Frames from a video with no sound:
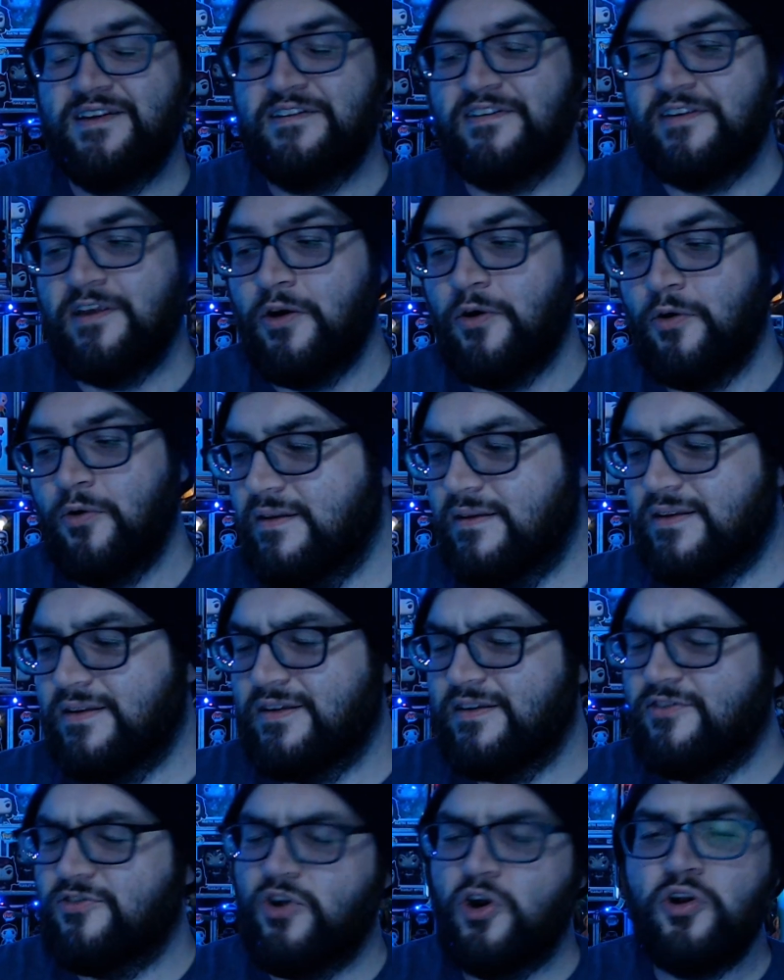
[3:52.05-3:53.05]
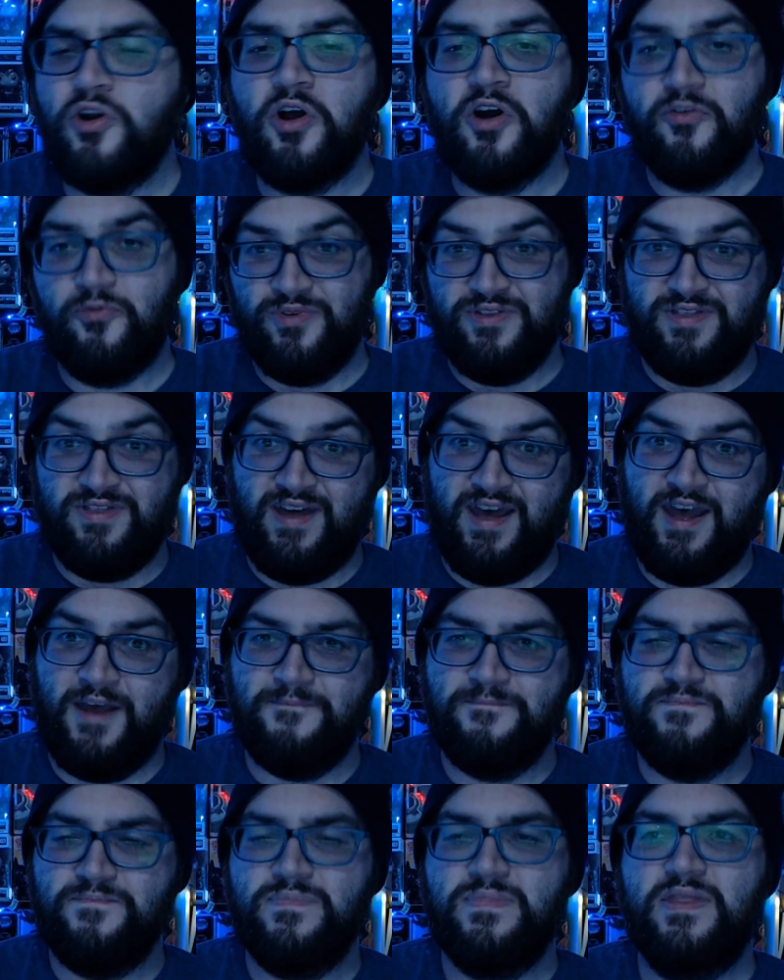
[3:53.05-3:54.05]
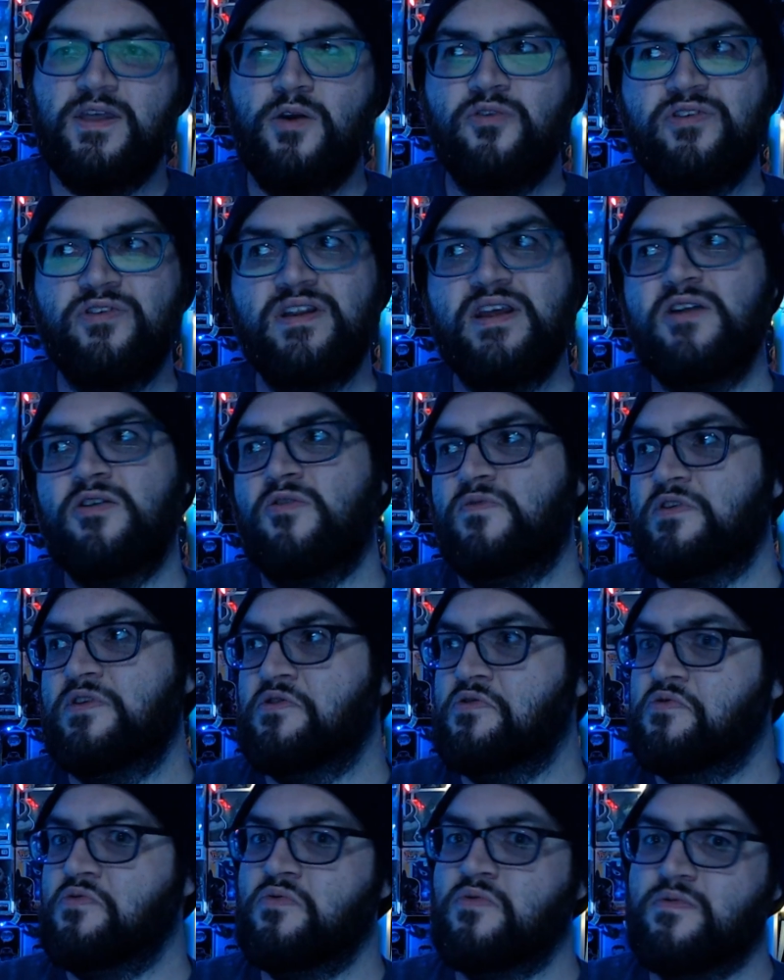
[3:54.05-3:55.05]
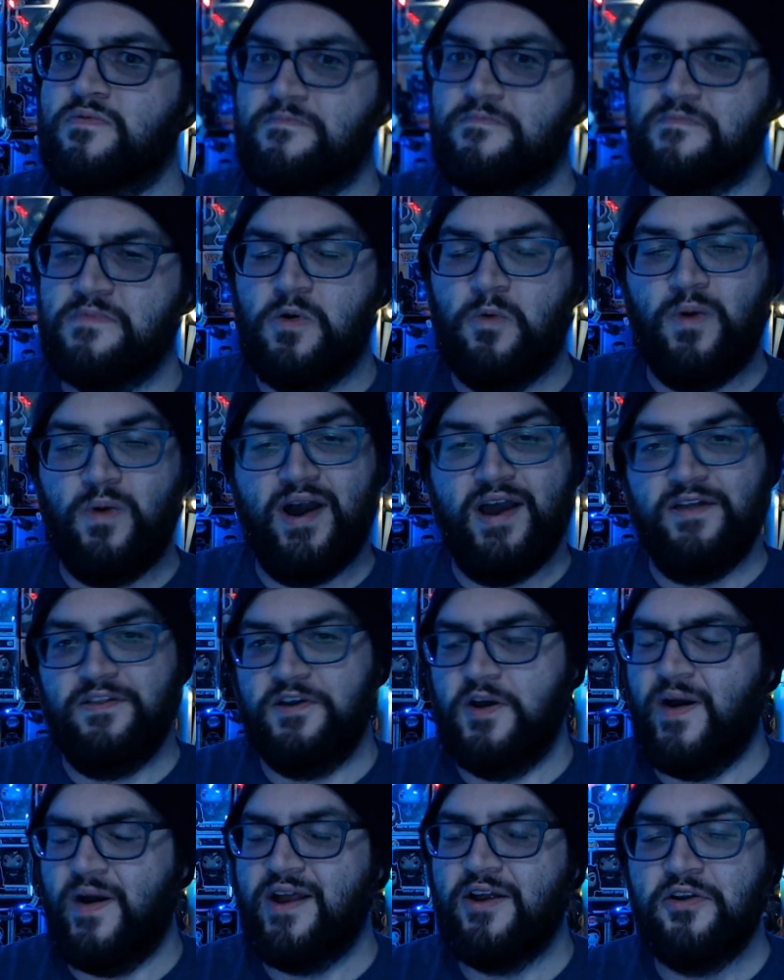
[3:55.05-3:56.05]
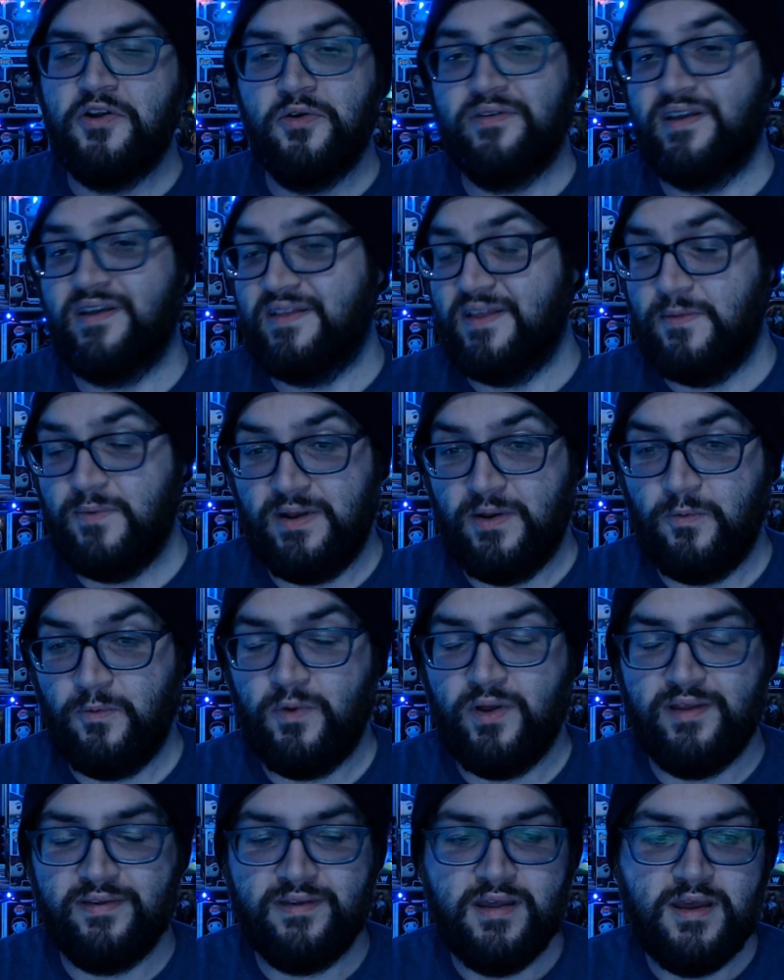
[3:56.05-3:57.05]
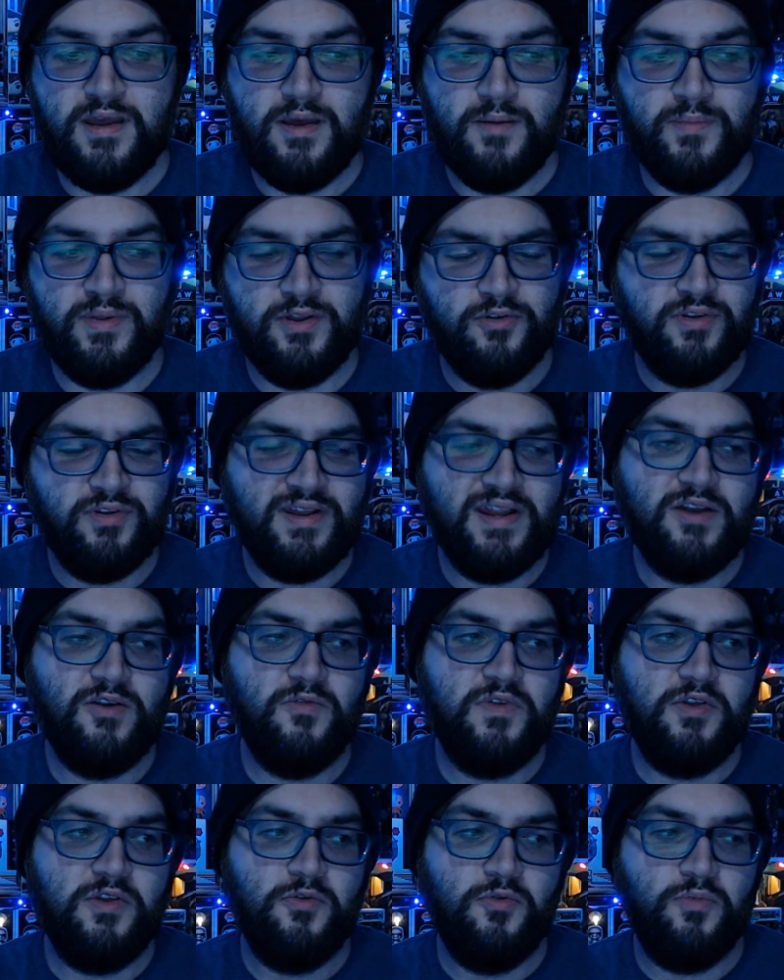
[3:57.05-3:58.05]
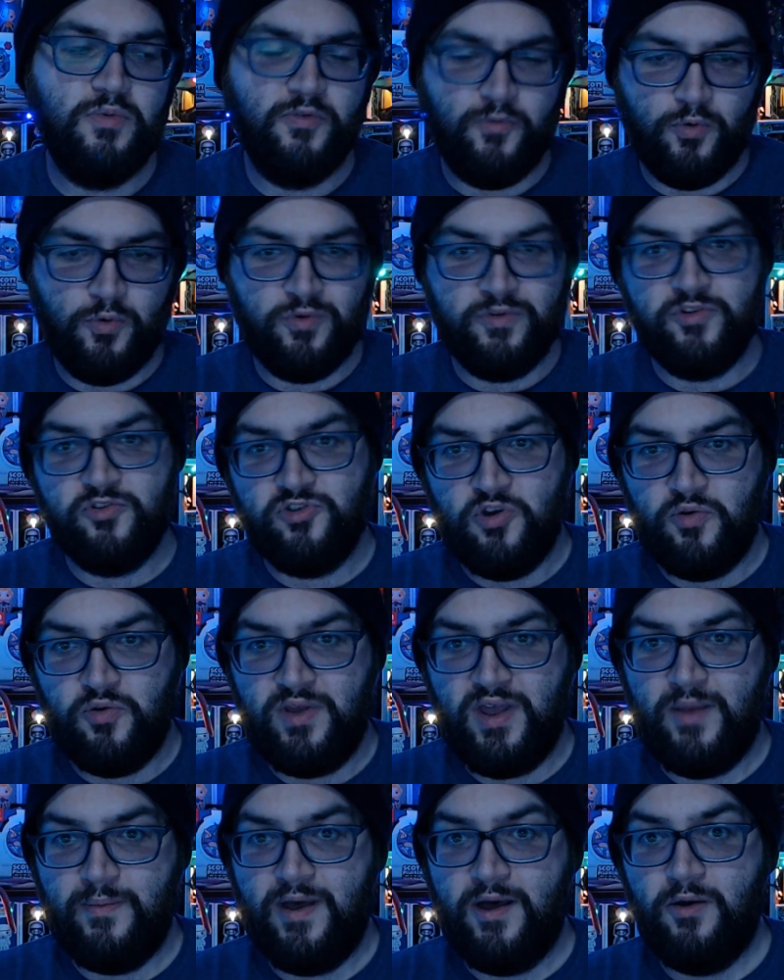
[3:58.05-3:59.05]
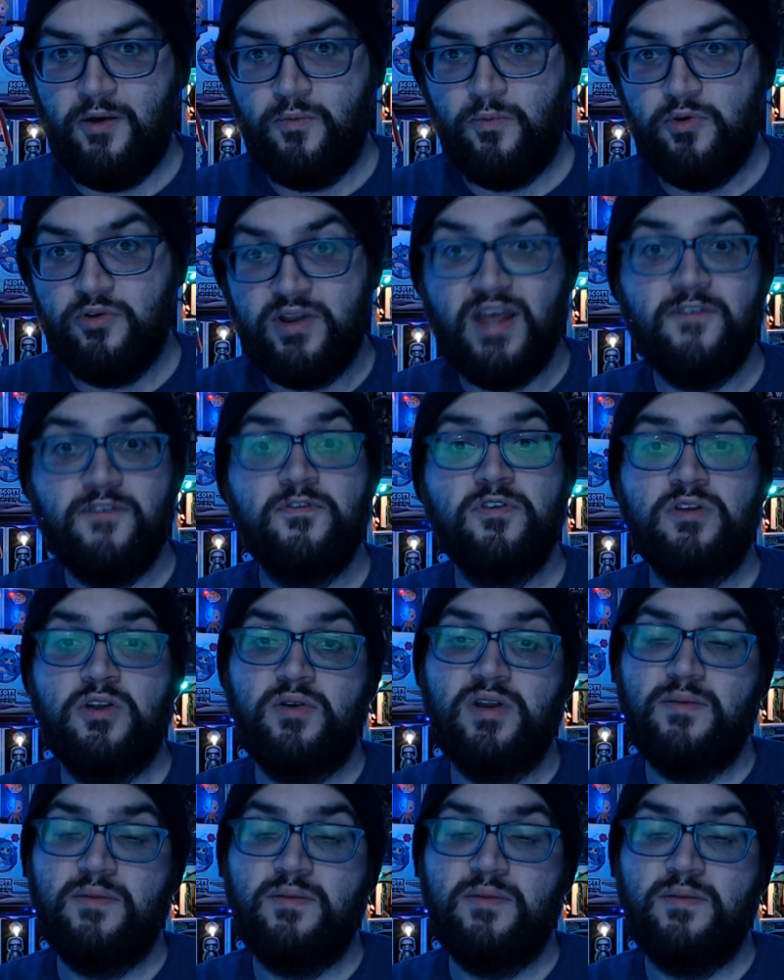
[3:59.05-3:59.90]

So to start off with that, there was an interview a while ago. I don't know exactly when it was, but there was an interview before the show came out where Dave Filoni